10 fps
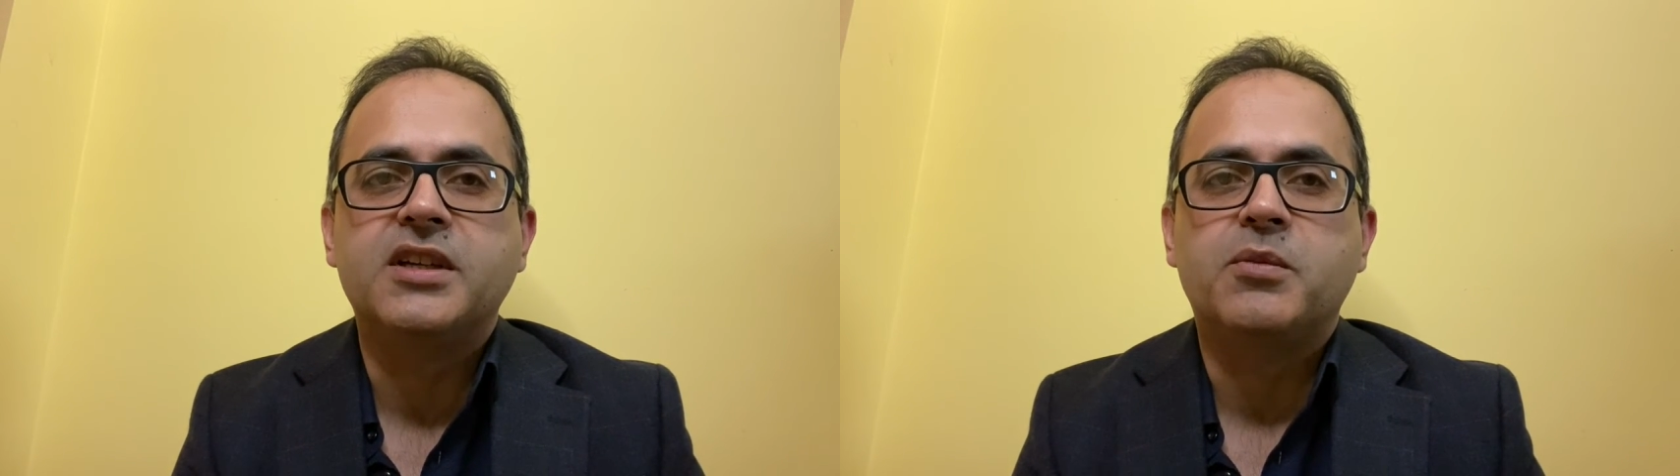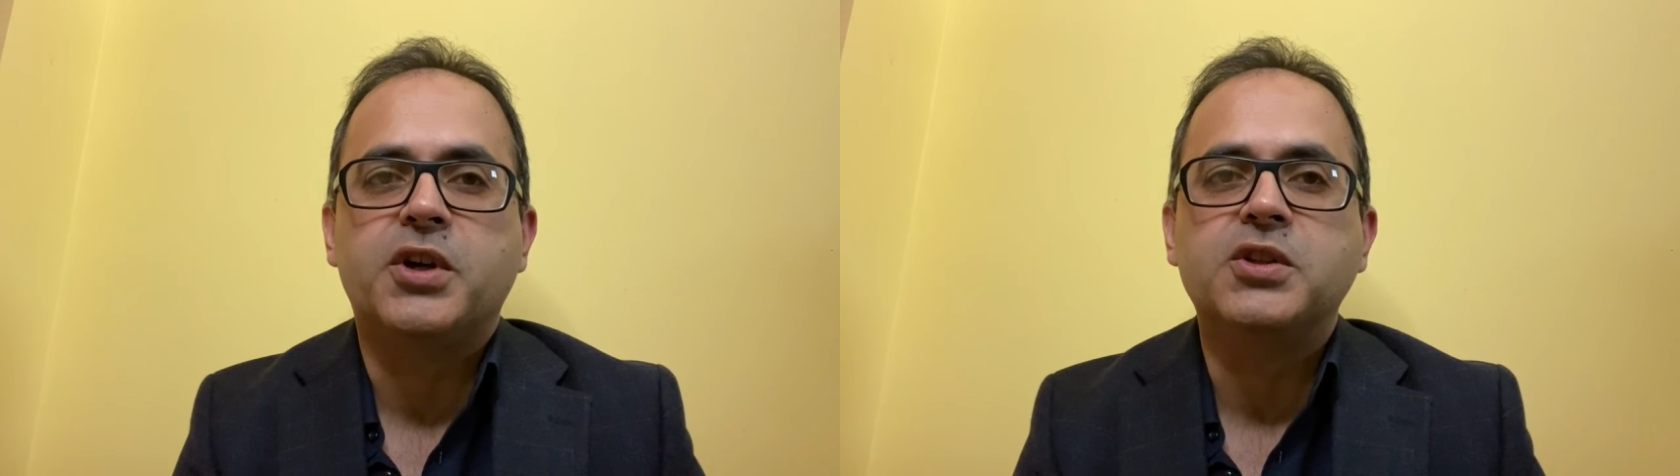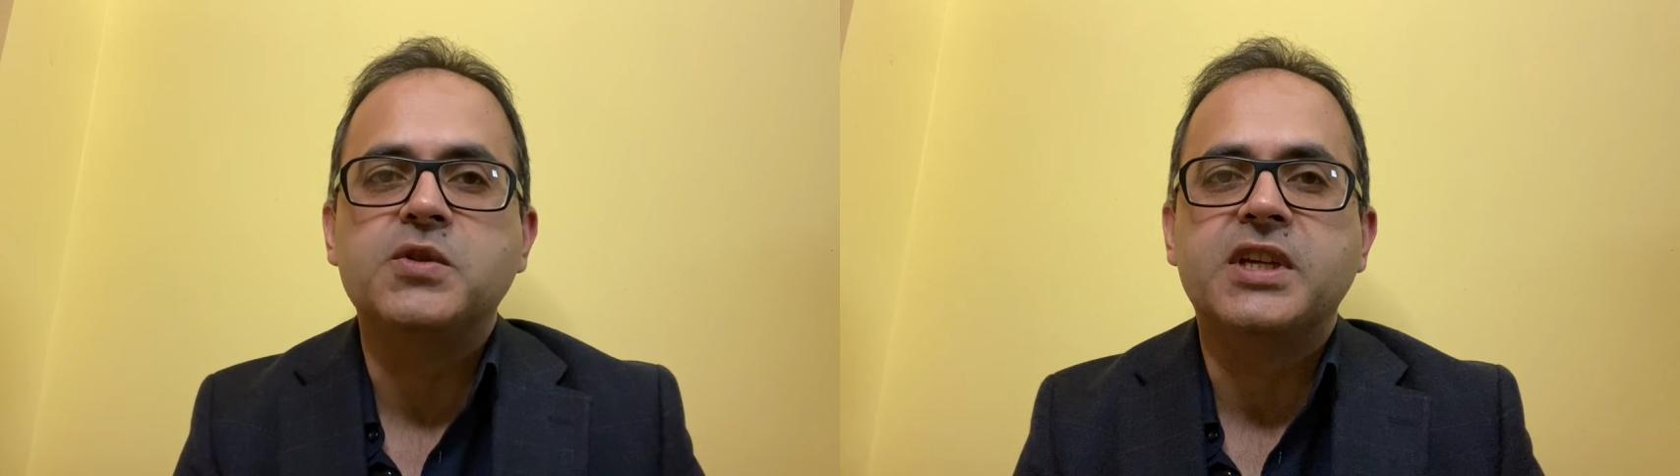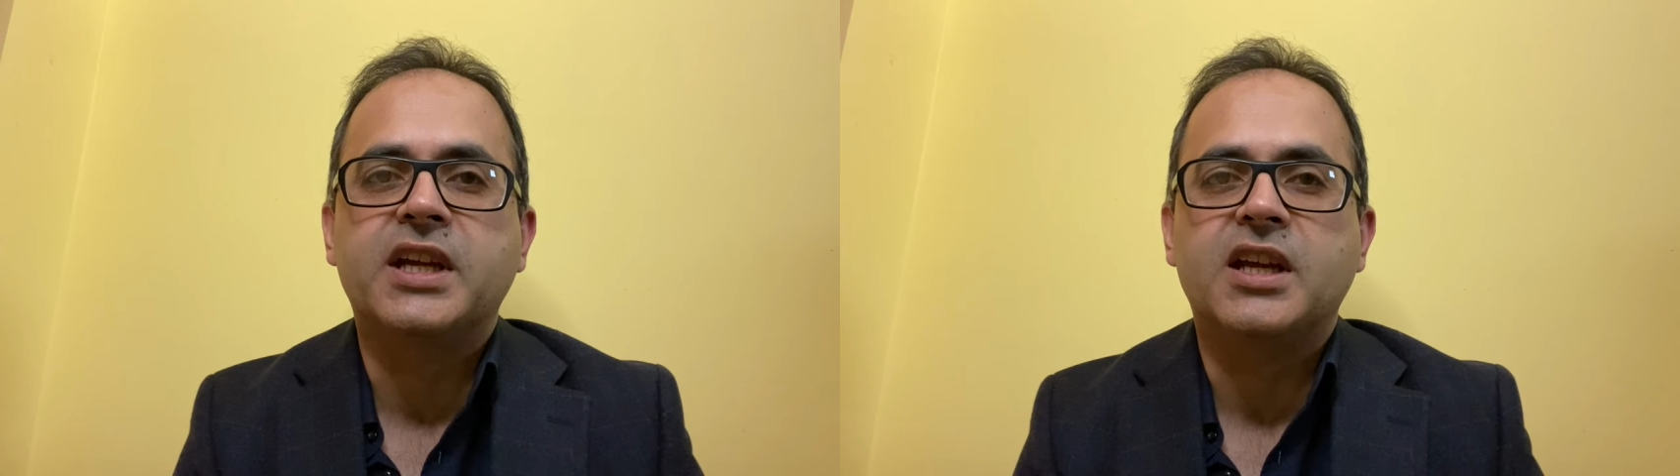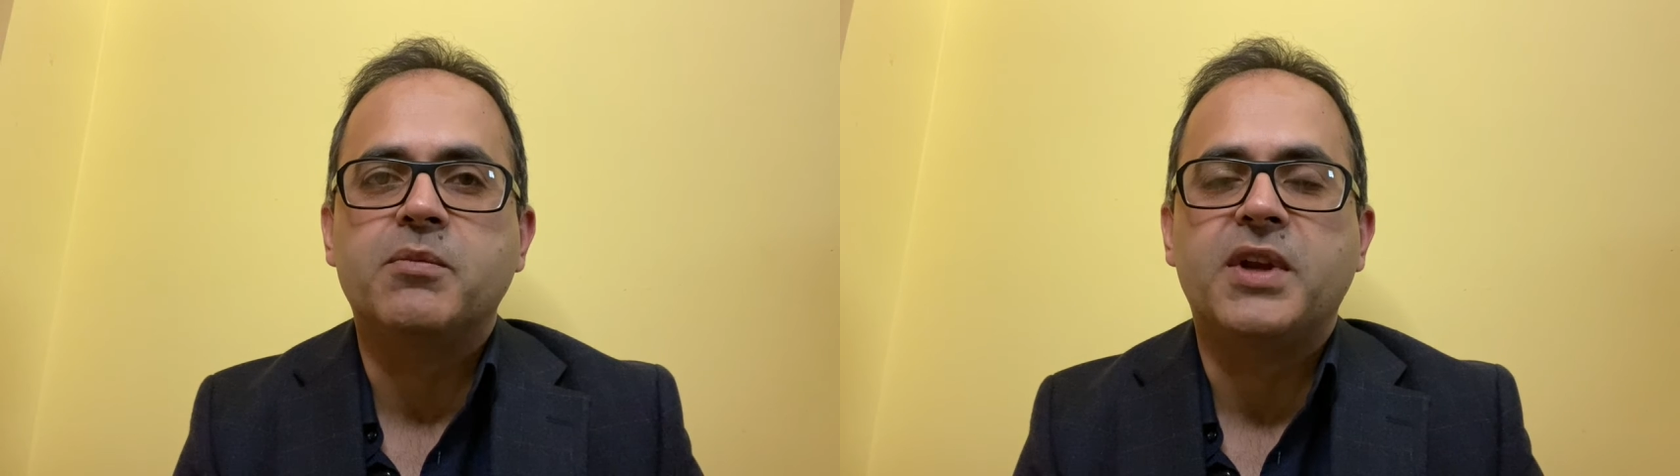upon using
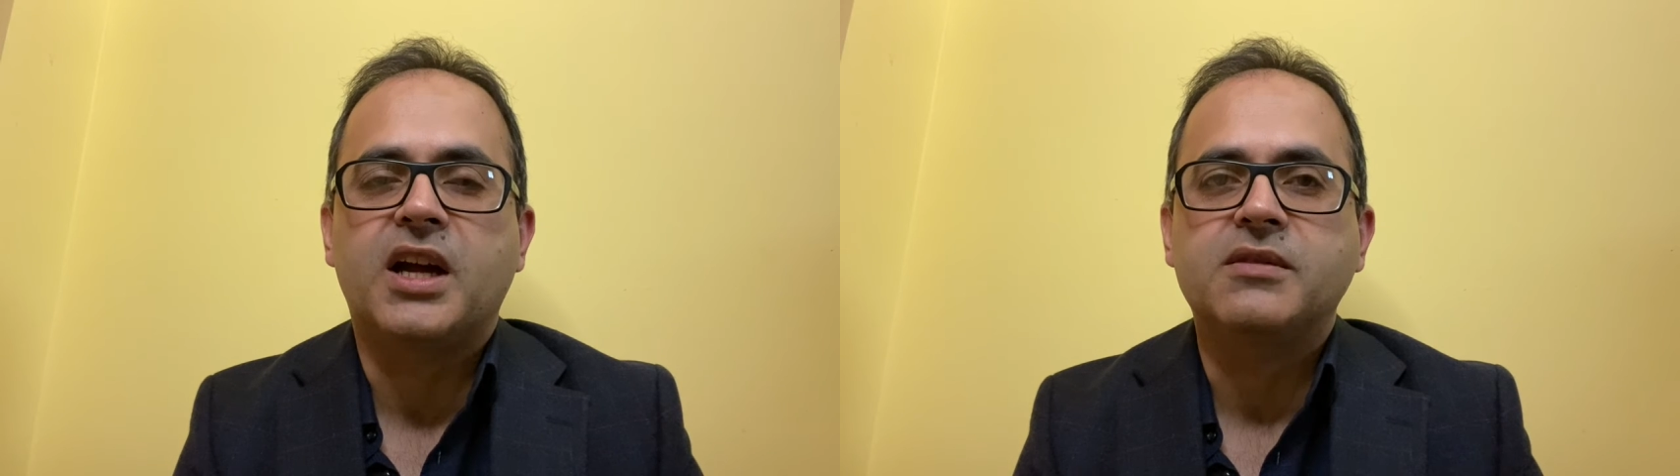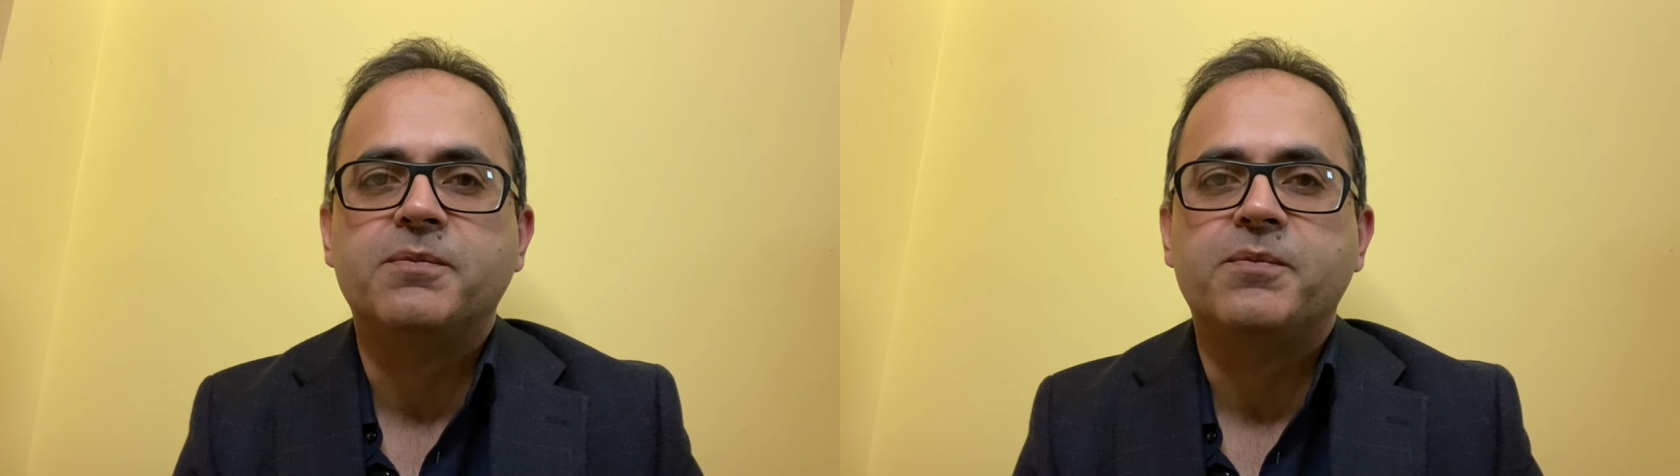an implant,